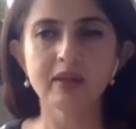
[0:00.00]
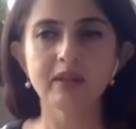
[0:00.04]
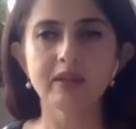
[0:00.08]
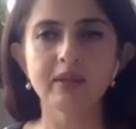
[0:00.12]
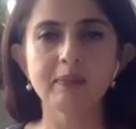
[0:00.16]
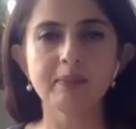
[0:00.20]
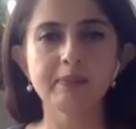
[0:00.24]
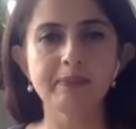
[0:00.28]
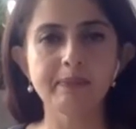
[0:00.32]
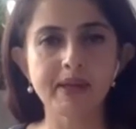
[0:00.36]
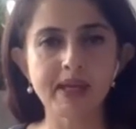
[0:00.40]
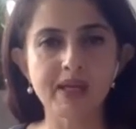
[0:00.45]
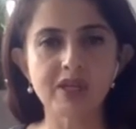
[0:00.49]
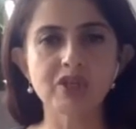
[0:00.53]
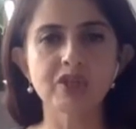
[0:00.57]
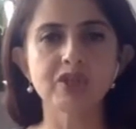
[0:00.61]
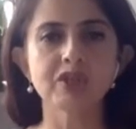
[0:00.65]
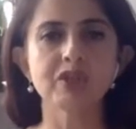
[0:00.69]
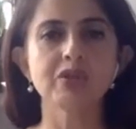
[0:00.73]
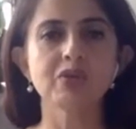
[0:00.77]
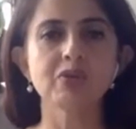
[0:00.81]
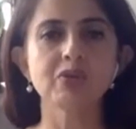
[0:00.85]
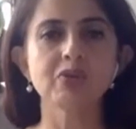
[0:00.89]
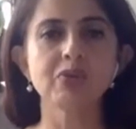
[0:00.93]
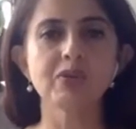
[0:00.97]
The
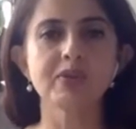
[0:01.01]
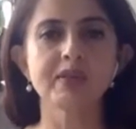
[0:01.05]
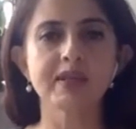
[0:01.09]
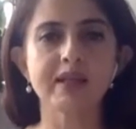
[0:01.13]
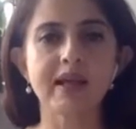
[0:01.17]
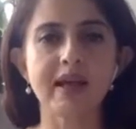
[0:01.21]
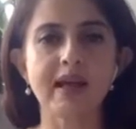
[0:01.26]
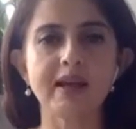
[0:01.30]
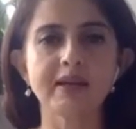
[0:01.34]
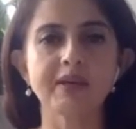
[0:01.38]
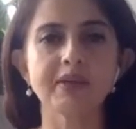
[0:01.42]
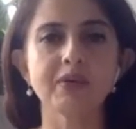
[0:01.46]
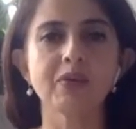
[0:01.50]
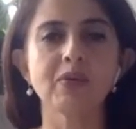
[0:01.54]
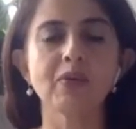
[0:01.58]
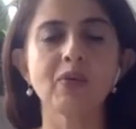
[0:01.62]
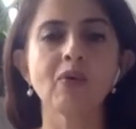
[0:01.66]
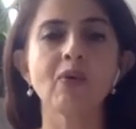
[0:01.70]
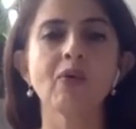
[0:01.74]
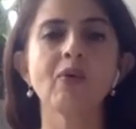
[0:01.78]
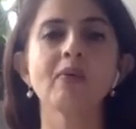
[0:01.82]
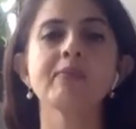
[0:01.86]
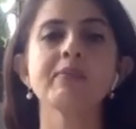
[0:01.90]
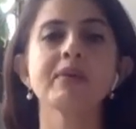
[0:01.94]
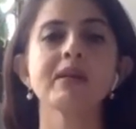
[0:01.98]
patient who is at
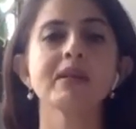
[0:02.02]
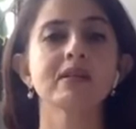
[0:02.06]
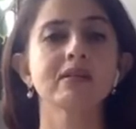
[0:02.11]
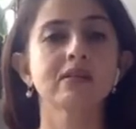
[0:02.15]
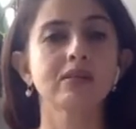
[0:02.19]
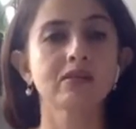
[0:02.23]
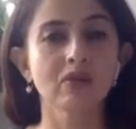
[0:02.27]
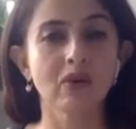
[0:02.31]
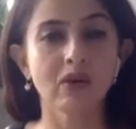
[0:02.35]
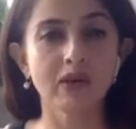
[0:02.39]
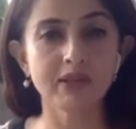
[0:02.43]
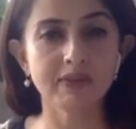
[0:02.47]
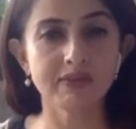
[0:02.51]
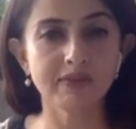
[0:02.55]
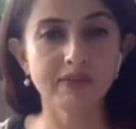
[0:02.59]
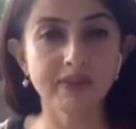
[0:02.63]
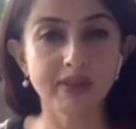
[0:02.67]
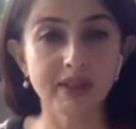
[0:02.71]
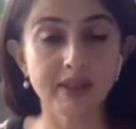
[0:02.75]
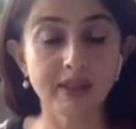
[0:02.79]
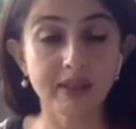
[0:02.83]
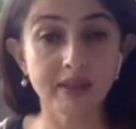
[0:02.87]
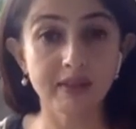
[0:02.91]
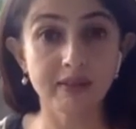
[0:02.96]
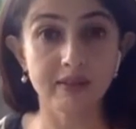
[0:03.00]
home is not
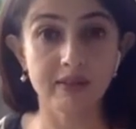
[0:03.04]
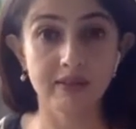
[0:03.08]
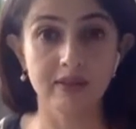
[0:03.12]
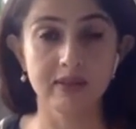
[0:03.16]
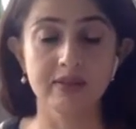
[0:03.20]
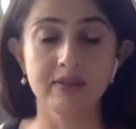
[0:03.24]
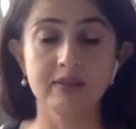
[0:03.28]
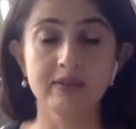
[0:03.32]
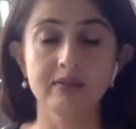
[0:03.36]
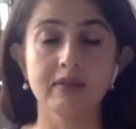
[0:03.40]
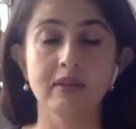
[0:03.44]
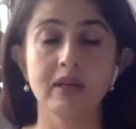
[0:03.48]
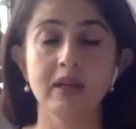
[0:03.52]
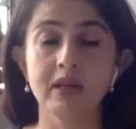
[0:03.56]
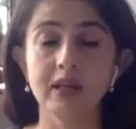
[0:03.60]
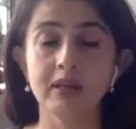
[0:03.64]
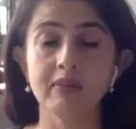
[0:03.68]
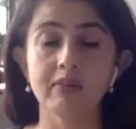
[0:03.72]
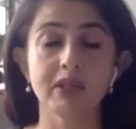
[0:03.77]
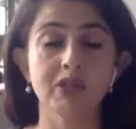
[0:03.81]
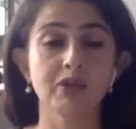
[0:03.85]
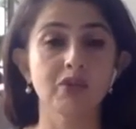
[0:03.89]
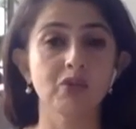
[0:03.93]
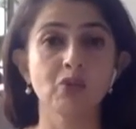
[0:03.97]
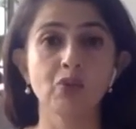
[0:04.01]
feeling, is running
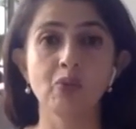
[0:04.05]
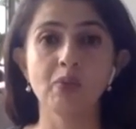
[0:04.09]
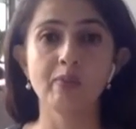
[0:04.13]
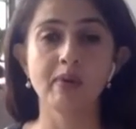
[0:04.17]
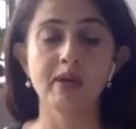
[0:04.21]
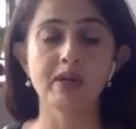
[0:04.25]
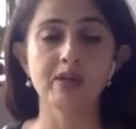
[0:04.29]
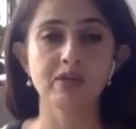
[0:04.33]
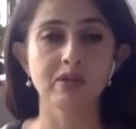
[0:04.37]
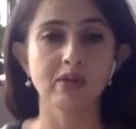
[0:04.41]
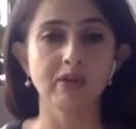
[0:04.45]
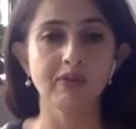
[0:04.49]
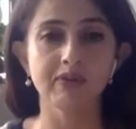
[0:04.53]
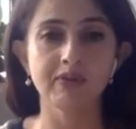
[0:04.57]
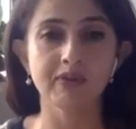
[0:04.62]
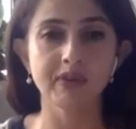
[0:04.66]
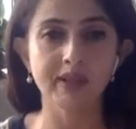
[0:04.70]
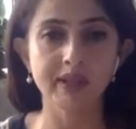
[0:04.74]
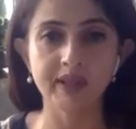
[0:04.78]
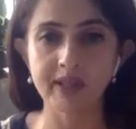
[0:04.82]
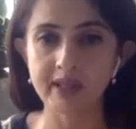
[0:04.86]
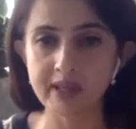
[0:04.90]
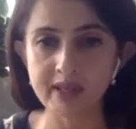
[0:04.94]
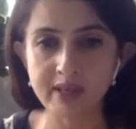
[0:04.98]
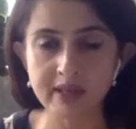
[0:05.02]
with too much of
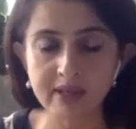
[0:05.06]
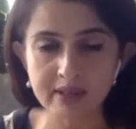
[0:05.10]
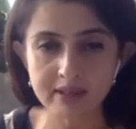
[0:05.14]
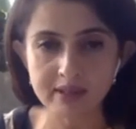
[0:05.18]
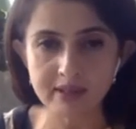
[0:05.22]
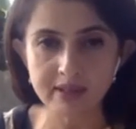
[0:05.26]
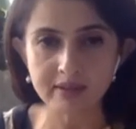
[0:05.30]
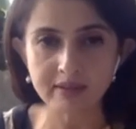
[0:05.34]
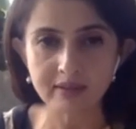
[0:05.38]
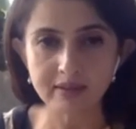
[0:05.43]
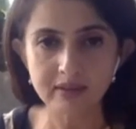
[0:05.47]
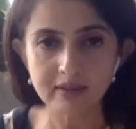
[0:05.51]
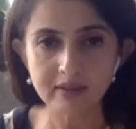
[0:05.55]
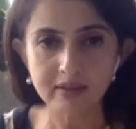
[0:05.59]
guilt